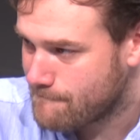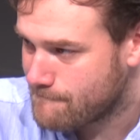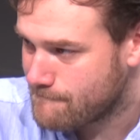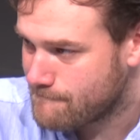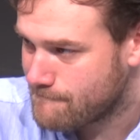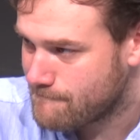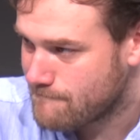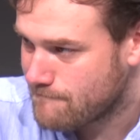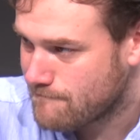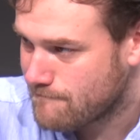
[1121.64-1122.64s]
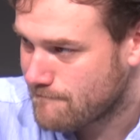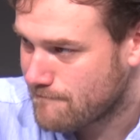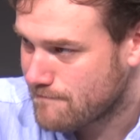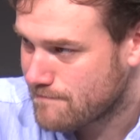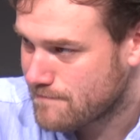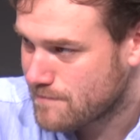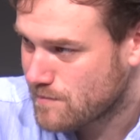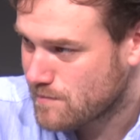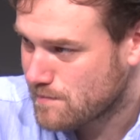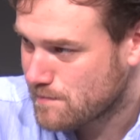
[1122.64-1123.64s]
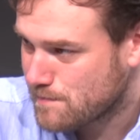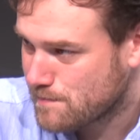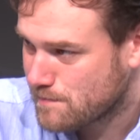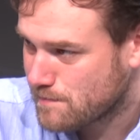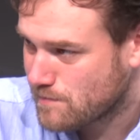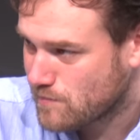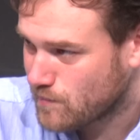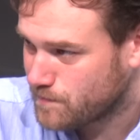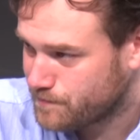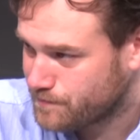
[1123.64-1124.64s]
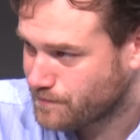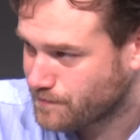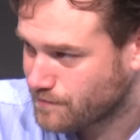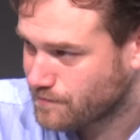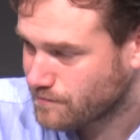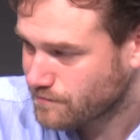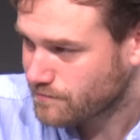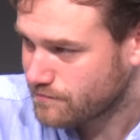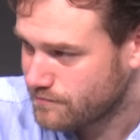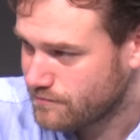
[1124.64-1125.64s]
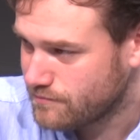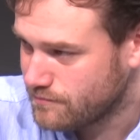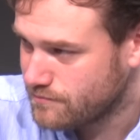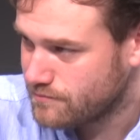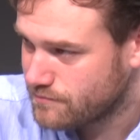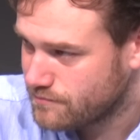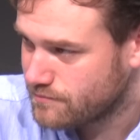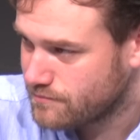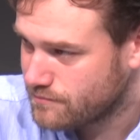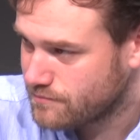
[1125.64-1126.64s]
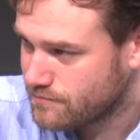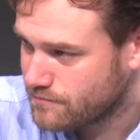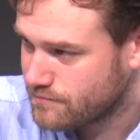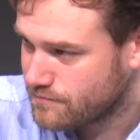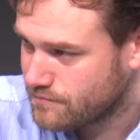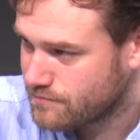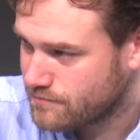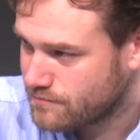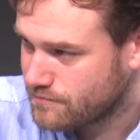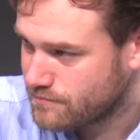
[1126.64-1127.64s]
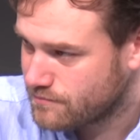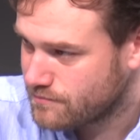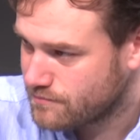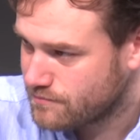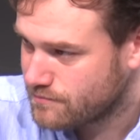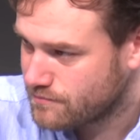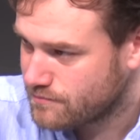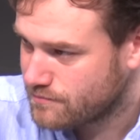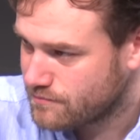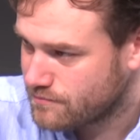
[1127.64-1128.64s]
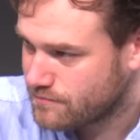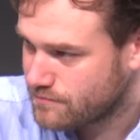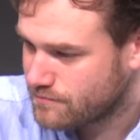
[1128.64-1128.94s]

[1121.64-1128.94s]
No words are spoken by the person on screen.